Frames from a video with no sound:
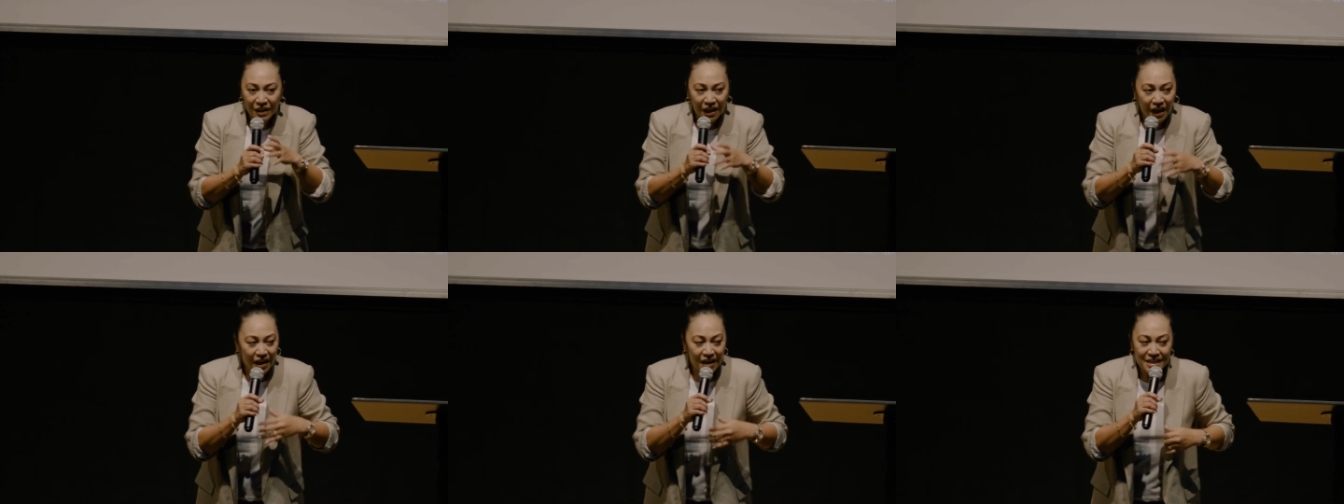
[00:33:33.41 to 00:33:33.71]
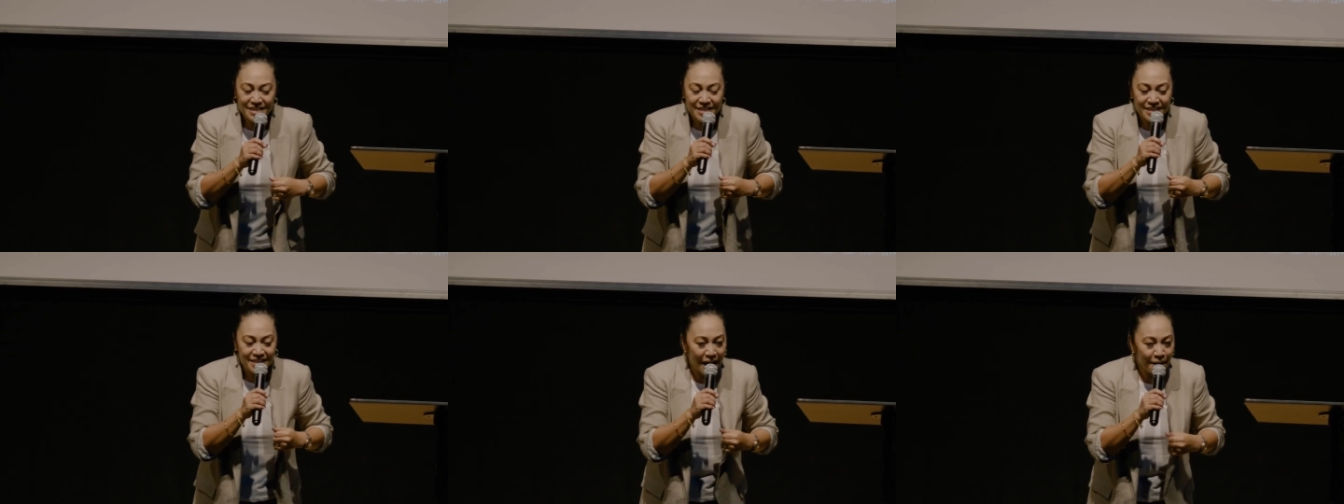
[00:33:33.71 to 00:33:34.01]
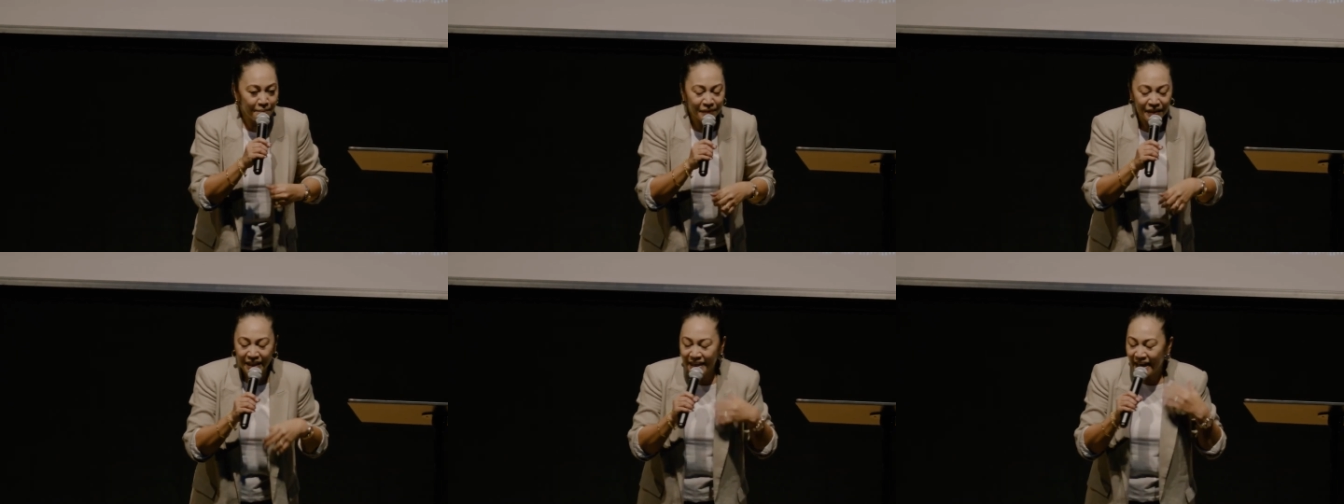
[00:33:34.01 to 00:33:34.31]
It's
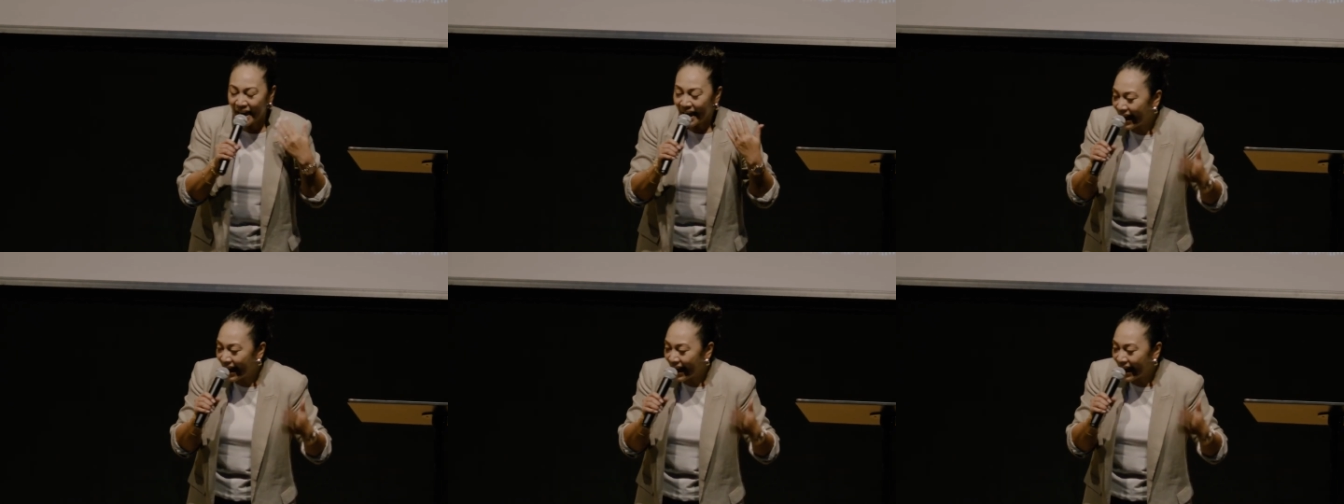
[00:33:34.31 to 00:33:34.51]
something that